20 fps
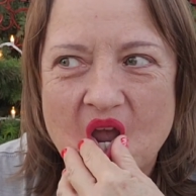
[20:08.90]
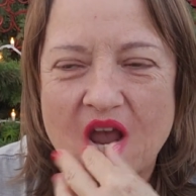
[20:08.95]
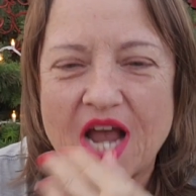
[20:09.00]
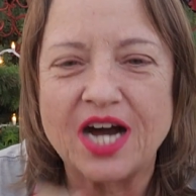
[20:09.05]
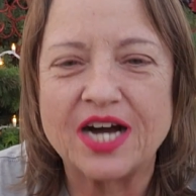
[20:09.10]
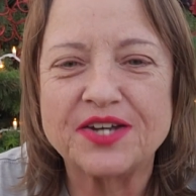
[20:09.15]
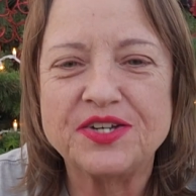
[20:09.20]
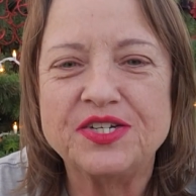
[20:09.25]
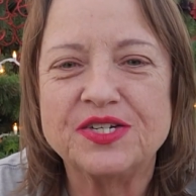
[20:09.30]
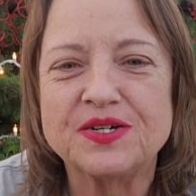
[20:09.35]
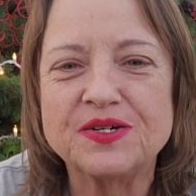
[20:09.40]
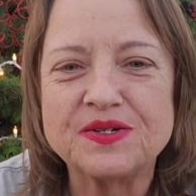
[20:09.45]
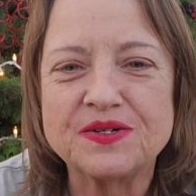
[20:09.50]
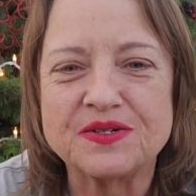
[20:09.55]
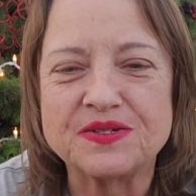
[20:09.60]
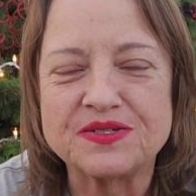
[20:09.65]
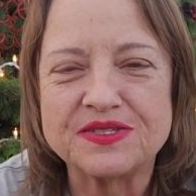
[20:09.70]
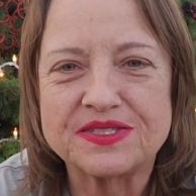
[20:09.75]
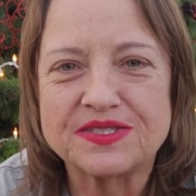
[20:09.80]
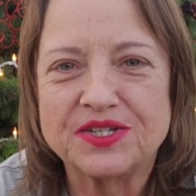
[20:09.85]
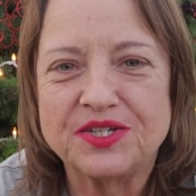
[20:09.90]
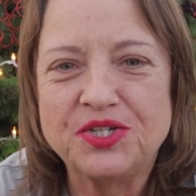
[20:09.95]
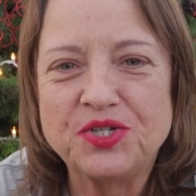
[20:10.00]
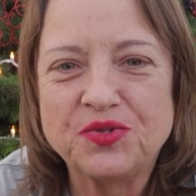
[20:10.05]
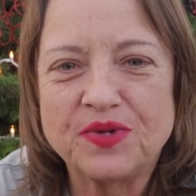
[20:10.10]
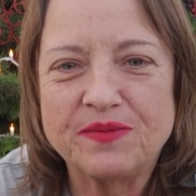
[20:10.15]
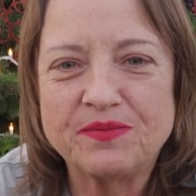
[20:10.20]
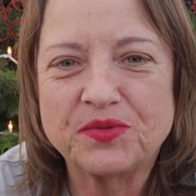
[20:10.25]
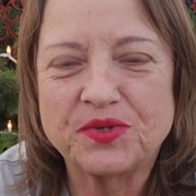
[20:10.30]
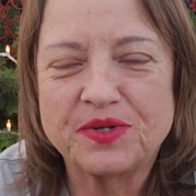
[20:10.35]
God knows
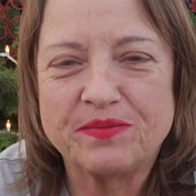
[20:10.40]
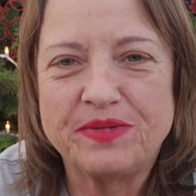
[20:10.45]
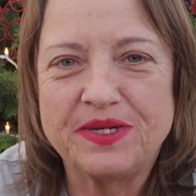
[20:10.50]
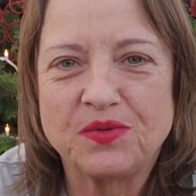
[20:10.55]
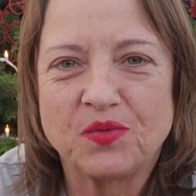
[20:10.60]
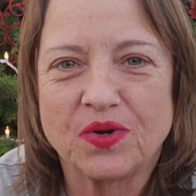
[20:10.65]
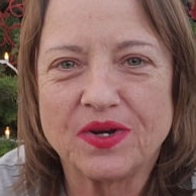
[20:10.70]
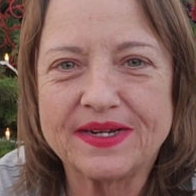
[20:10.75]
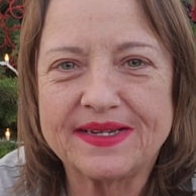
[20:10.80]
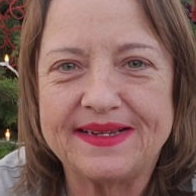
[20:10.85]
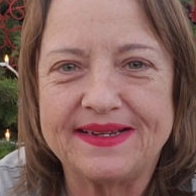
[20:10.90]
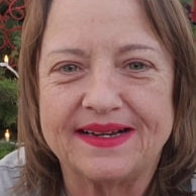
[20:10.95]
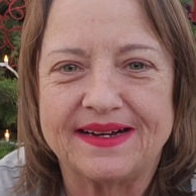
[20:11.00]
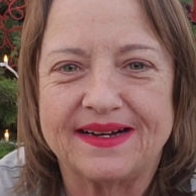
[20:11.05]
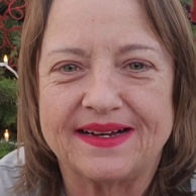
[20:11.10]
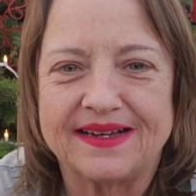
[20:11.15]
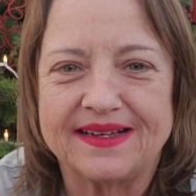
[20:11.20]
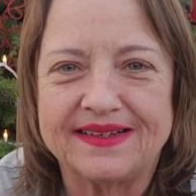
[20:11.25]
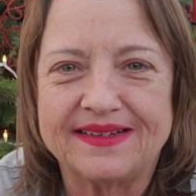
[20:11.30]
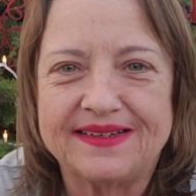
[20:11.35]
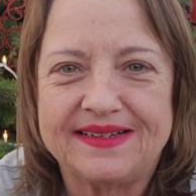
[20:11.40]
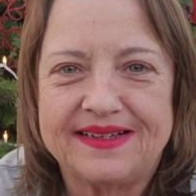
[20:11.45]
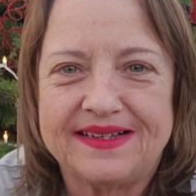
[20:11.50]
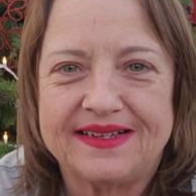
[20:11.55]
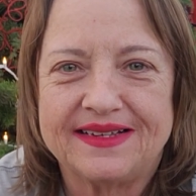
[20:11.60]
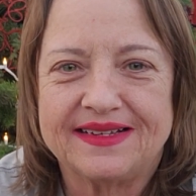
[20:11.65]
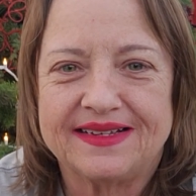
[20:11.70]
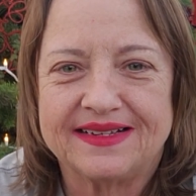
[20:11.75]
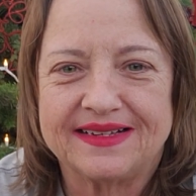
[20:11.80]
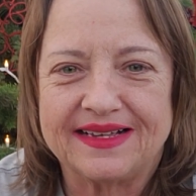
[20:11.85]
who I'm going to be working on,
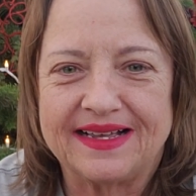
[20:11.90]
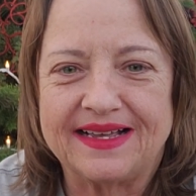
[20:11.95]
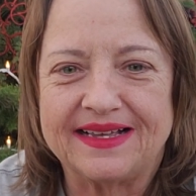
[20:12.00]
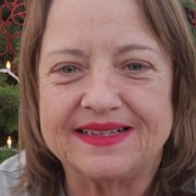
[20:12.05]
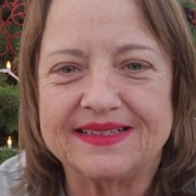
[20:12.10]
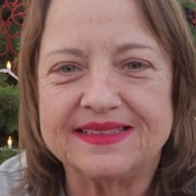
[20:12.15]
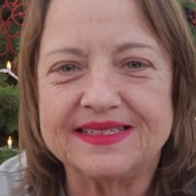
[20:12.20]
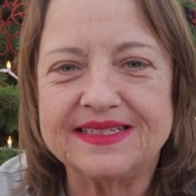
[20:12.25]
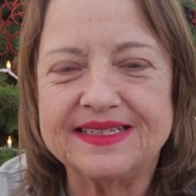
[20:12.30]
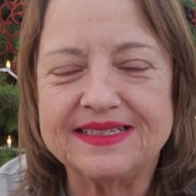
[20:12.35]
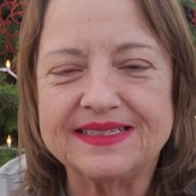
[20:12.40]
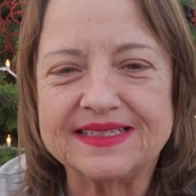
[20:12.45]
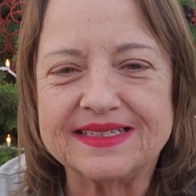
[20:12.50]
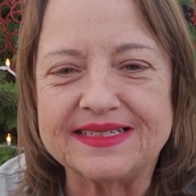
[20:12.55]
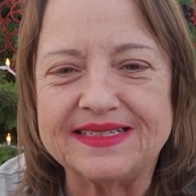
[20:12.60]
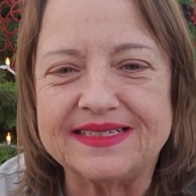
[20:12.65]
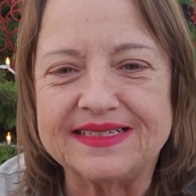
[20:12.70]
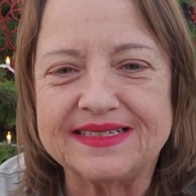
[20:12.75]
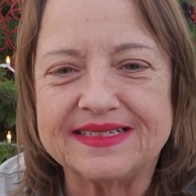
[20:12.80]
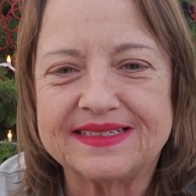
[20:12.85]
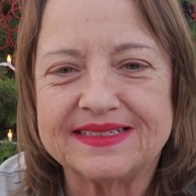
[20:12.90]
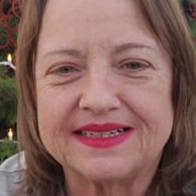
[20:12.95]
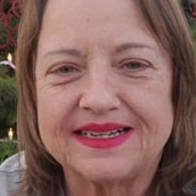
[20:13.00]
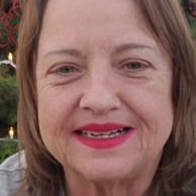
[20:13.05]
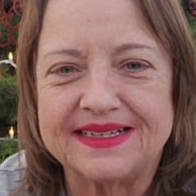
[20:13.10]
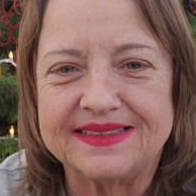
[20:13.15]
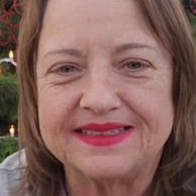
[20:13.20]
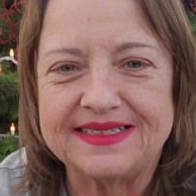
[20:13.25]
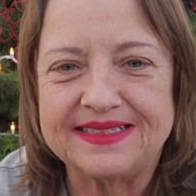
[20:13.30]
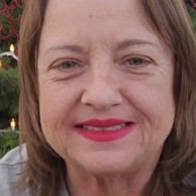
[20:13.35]
and the healing
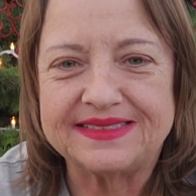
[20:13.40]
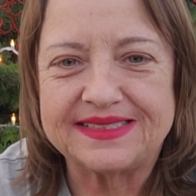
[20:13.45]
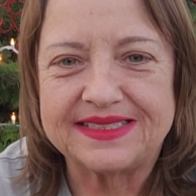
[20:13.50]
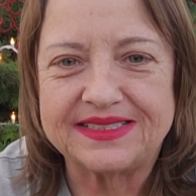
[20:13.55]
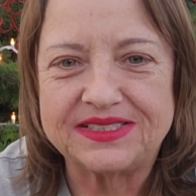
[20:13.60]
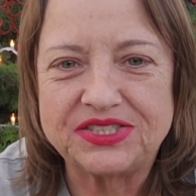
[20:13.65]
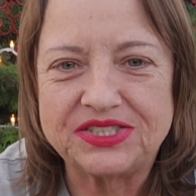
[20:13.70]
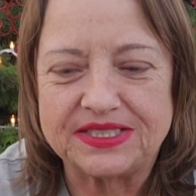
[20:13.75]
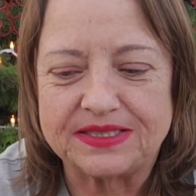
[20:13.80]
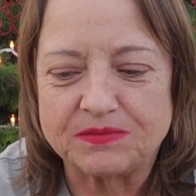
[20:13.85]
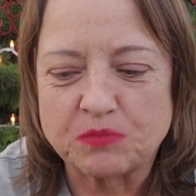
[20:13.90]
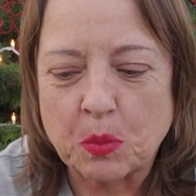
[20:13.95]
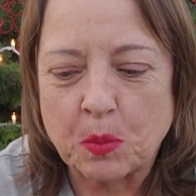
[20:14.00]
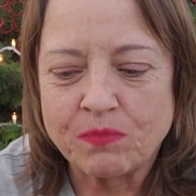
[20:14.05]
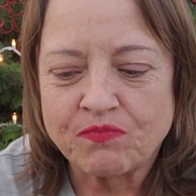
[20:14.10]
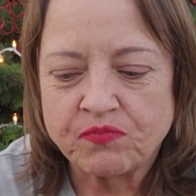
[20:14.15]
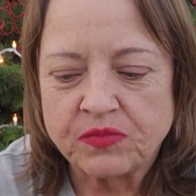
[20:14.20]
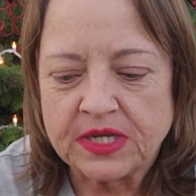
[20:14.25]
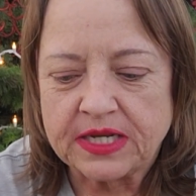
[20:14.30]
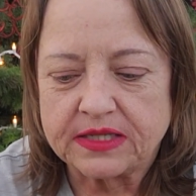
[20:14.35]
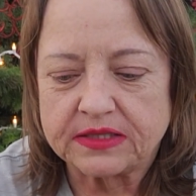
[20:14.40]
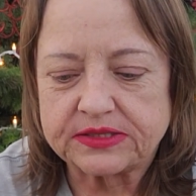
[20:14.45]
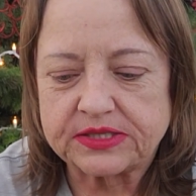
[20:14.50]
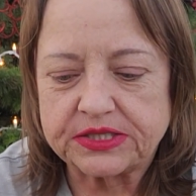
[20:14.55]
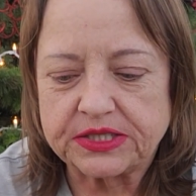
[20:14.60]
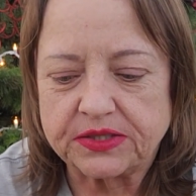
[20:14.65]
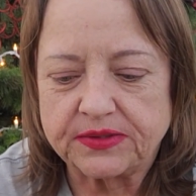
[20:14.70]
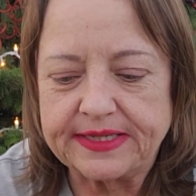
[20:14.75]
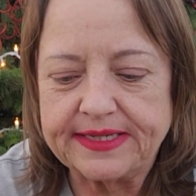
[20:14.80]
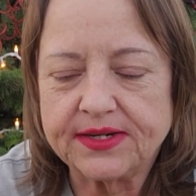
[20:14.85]
and the intention.
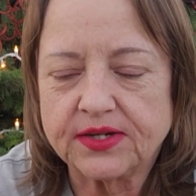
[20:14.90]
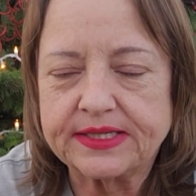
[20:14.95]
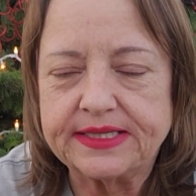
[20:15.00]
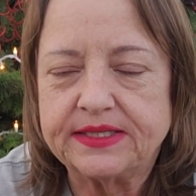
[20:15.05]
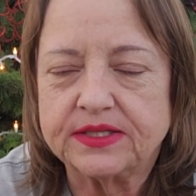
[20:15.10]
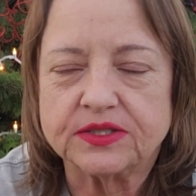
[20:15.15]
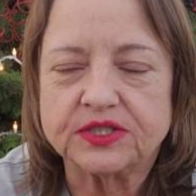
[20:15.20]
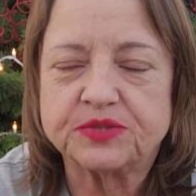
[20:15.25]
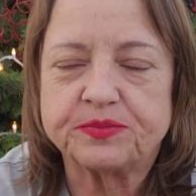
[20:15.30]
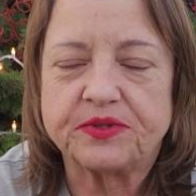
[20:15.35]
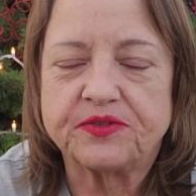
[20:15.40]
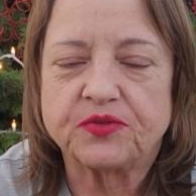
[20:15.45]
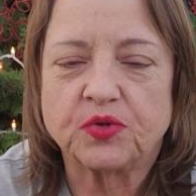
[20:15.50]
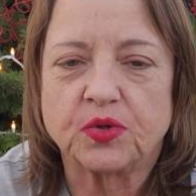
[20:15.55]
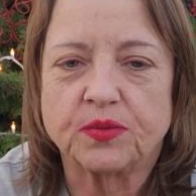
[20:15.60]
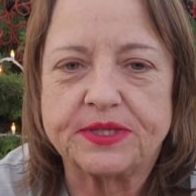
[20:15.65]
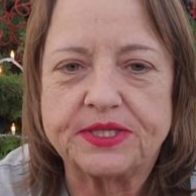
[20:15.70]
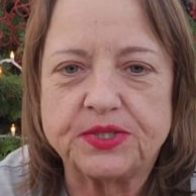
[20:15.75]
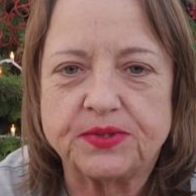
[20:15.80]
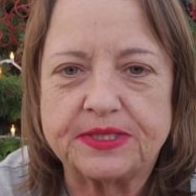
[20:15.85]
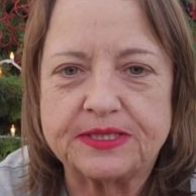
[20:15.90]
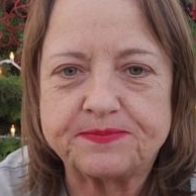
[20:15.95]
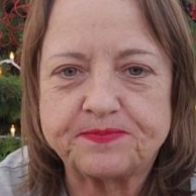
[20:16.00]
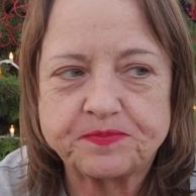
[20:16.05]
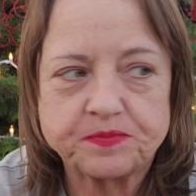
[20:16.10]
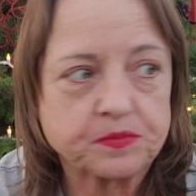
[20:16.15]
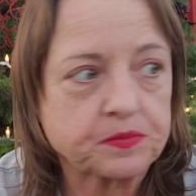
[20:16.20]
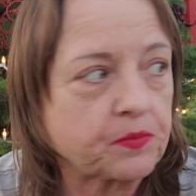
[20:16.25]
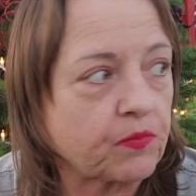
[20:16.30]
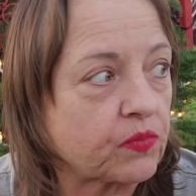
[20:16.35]
So he already knows before we do it.
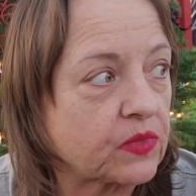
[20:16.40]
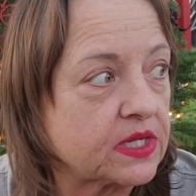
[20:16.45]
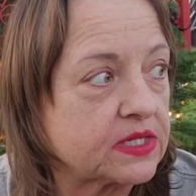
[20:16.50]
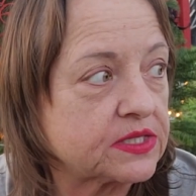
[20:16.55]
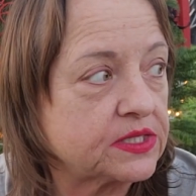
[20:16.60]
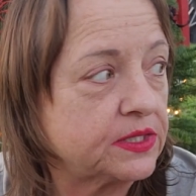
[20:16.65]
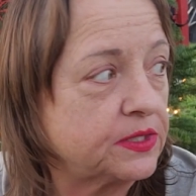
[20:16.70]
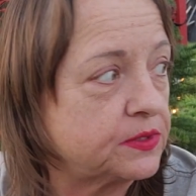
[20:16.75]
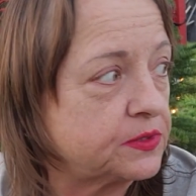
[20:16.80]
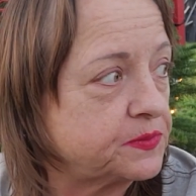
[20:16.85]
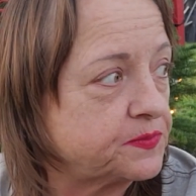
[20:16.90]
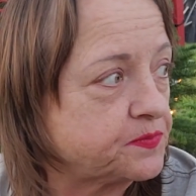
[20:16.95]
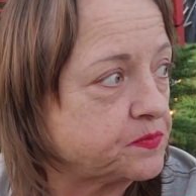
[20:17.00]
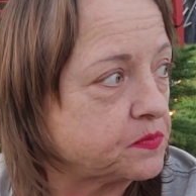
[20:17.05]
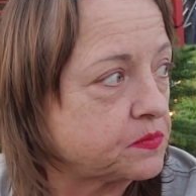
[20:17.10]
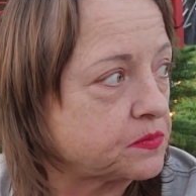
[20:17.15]
So